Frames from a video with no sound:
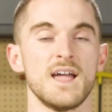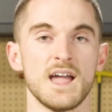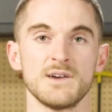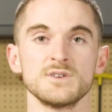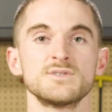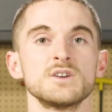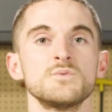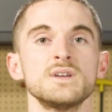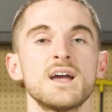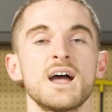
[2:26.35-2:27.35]
Everything
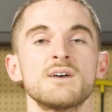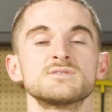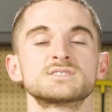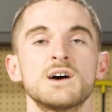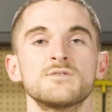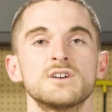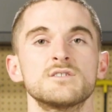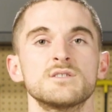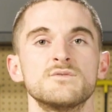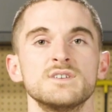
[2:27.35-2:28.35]
we have is covered
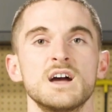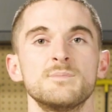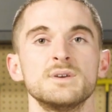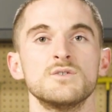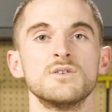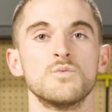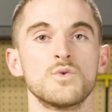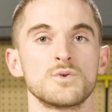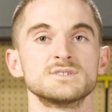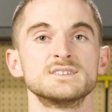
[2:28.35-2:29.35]
under the VIP
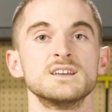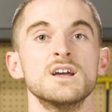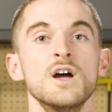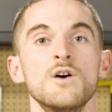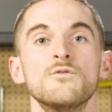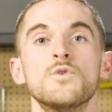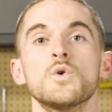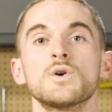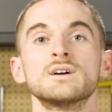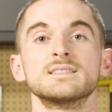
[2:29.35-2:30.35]
warranty
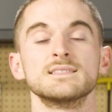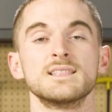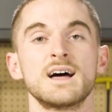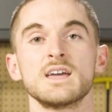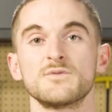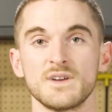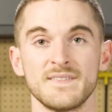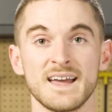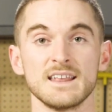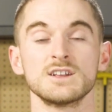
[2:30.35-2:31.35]
for life,
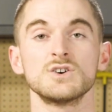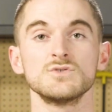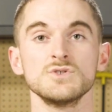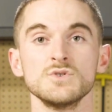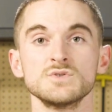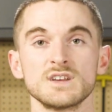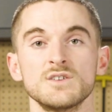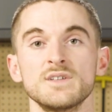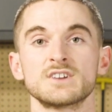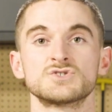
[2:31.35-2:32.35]
and that includes
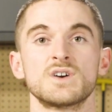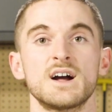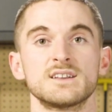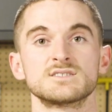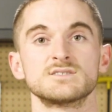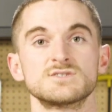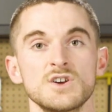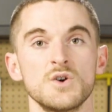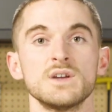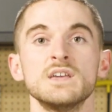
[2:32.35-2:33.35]
electronics.
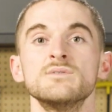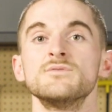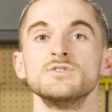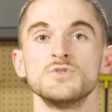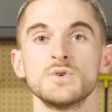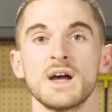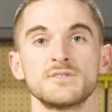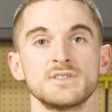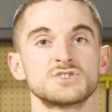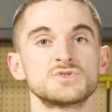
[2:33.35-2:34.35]
So even if you do have
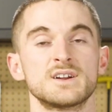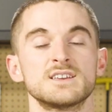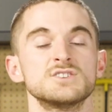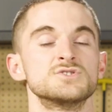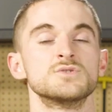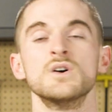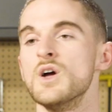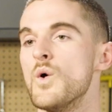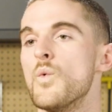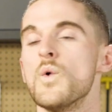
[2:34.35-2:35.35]
an electronic issue,
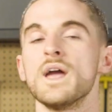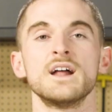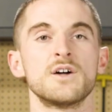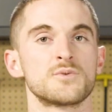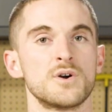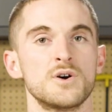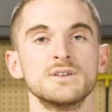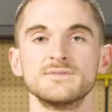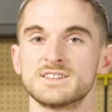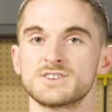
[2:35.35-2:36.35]
way down the
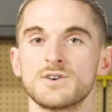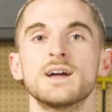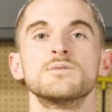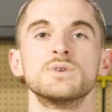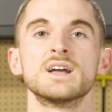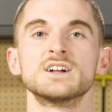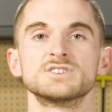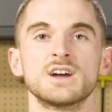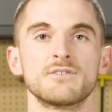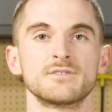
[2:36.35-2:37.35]
road, that's all right, we got
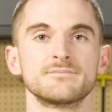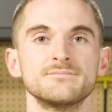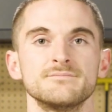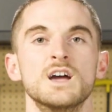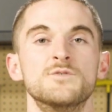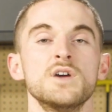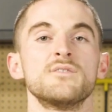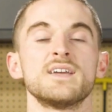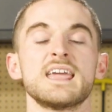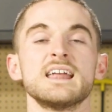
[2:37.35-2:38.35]
you covered. If you
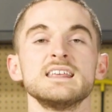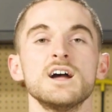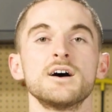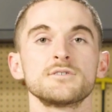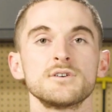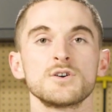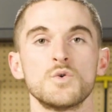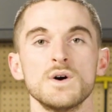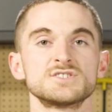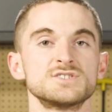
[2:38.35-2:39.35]
have any other
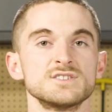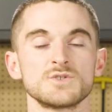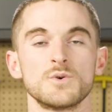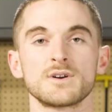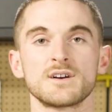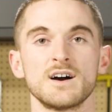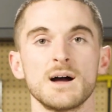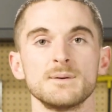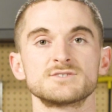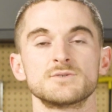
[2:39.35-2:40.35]
questions or
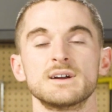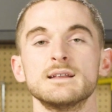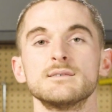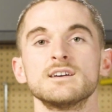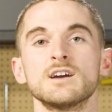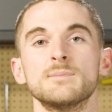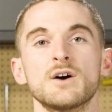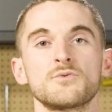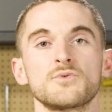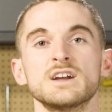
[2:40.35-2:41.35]
comments or anything
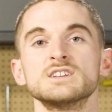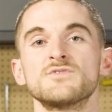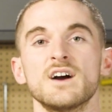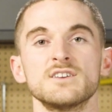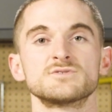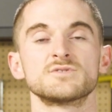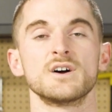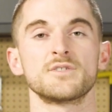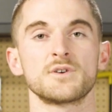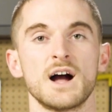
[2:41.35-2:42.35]
about rangefinders or
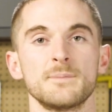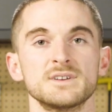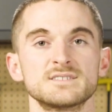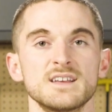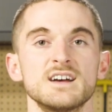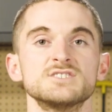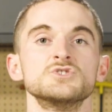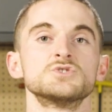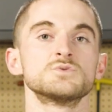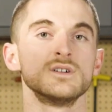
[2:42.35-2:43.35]
other optics, as
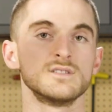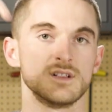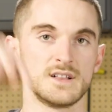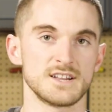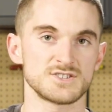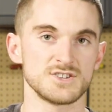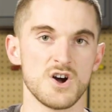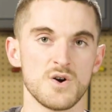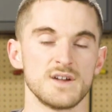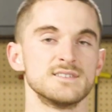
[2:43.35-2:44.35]
usual, let us
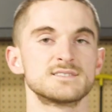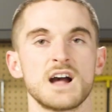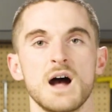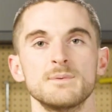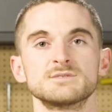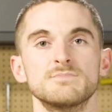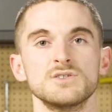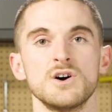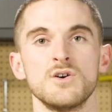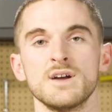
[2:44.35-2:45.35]
know in these comments
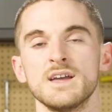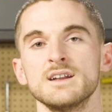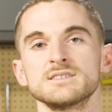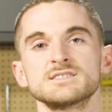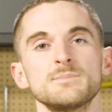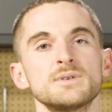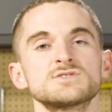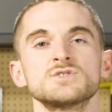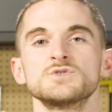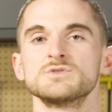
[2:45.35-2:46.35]
below. Hit us up
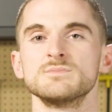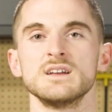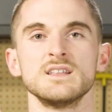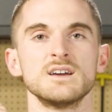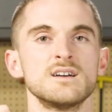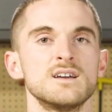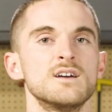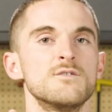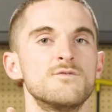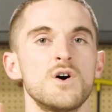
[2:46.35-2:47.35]
on social media,
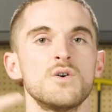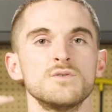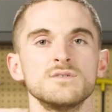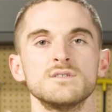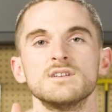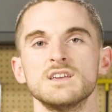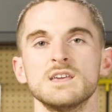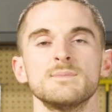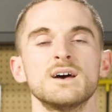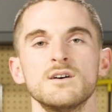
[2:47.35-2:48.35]
phone,
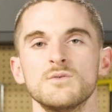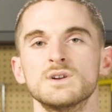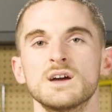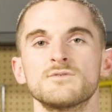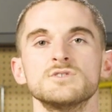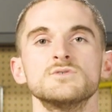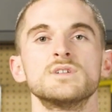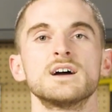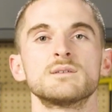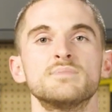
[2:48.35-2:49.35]
email, whatever you
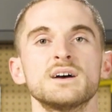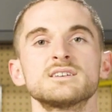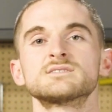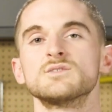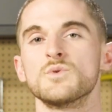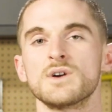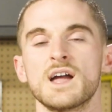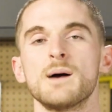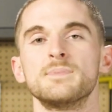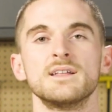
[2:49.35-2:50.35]
like best. We're
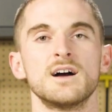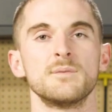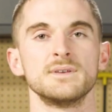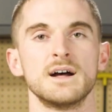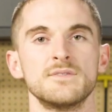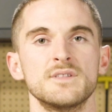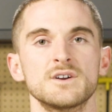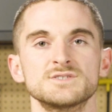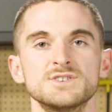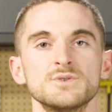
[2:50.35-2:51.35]
happy to help you out
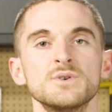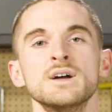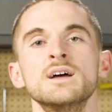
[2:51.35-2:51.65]
there too.